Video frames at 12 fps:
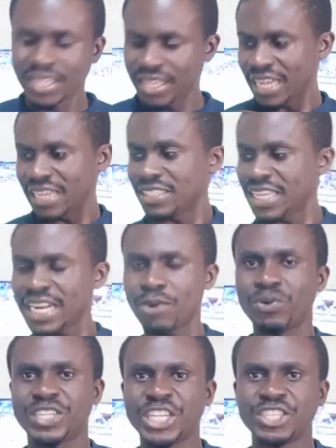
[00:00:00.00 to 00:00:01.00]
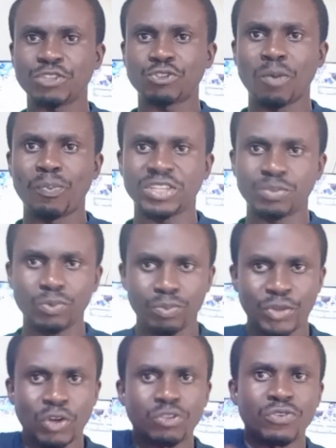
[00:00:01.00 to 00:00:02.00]
External rotation is not possible
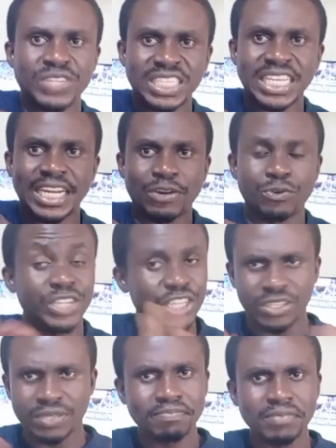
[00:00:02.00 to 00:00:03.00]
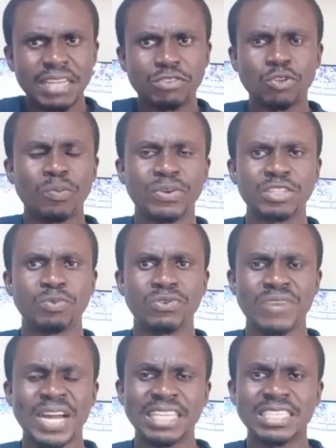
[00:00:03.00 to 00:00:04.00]
because of internal rotation. Yeah, it's not possible,
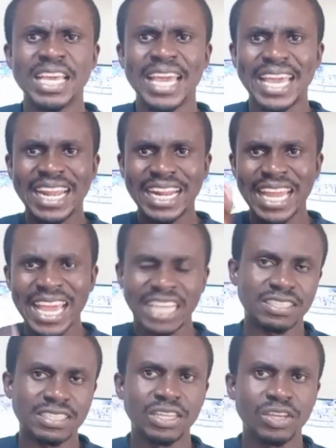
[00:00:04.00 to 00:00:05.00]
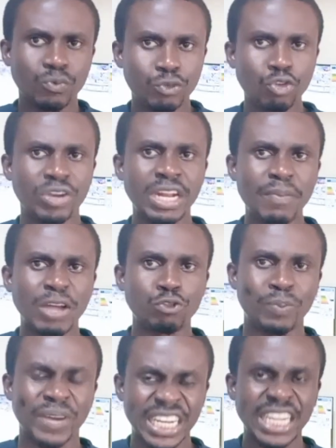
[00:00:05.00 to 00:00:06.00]
FICE. And then S, we're talking about
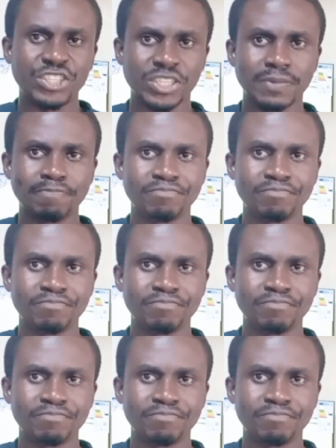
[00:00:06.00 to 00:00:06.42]
supination.